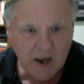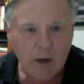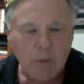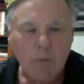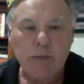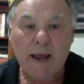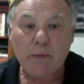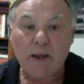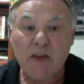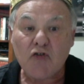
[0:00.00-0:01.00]
Black
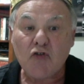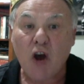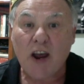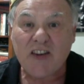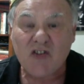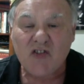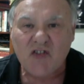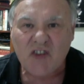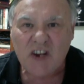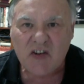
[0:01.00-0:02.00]
plays knight to
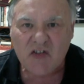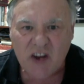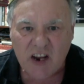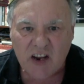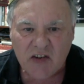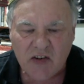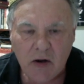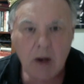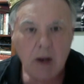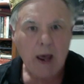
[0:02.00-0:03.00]
C6.
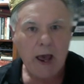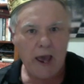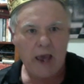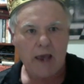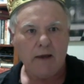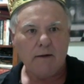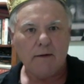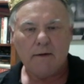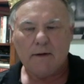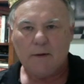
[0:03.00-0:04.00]
Hey,
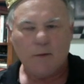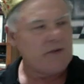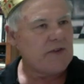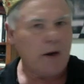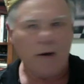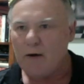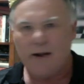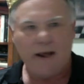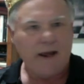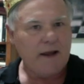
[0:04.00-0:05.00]
what's going on
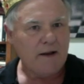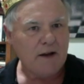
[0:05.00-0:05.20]
here?